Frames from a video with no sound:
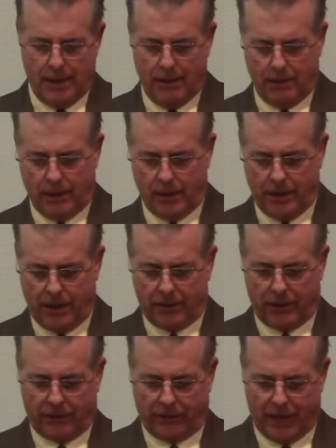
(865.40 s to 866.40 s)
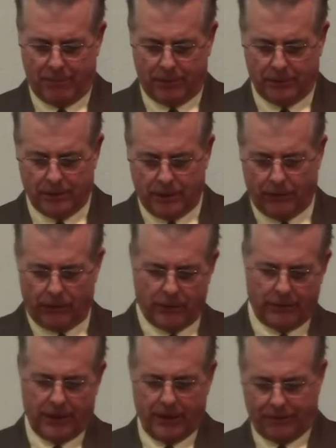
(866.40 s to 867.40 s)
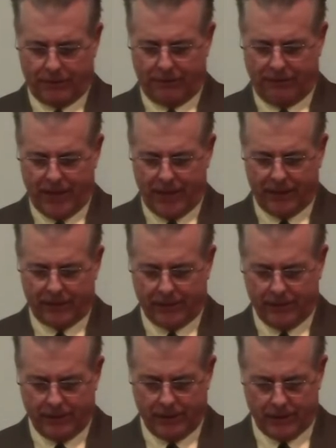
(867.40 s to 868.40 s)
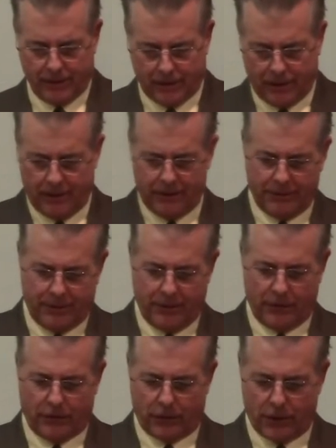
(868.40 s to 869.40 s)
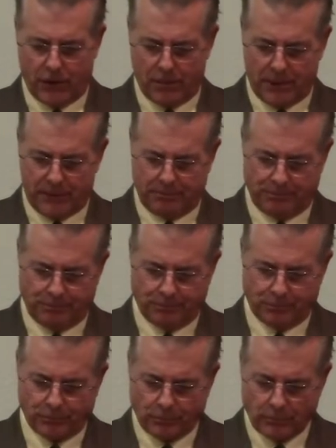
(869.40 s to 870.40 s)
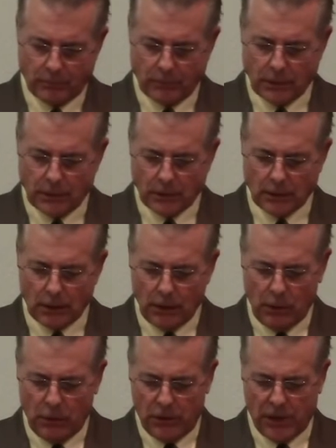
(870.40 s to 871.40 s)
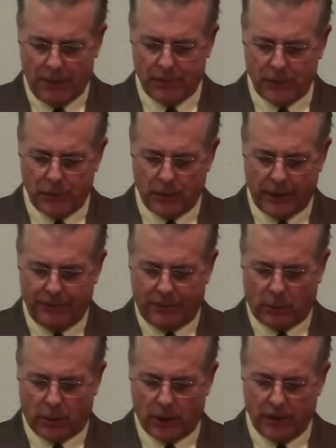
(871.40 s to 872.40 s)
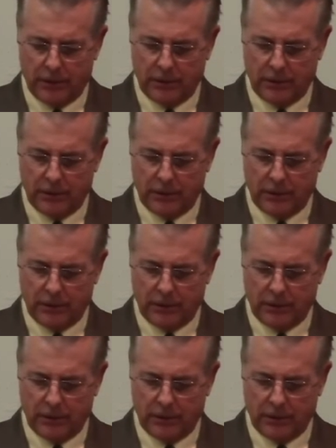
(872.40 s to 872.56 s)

Look at another example, sort of a different phase of discouragement. Luke chapter 24.